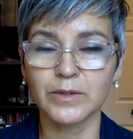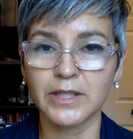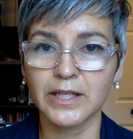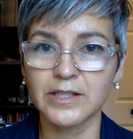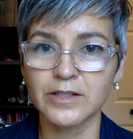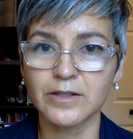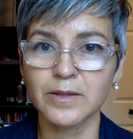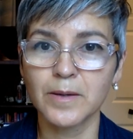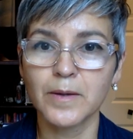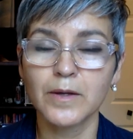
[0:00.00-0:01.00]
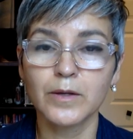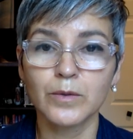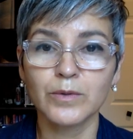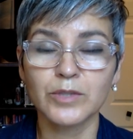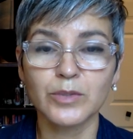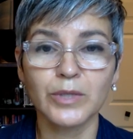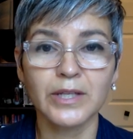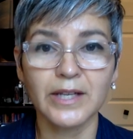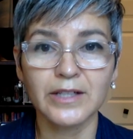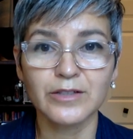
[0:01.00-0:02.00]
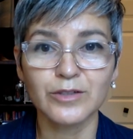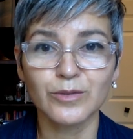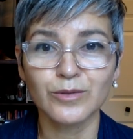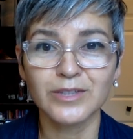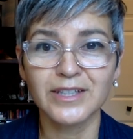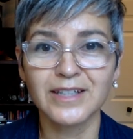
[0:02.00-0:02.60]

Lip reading: with cancer. We were 29 years old.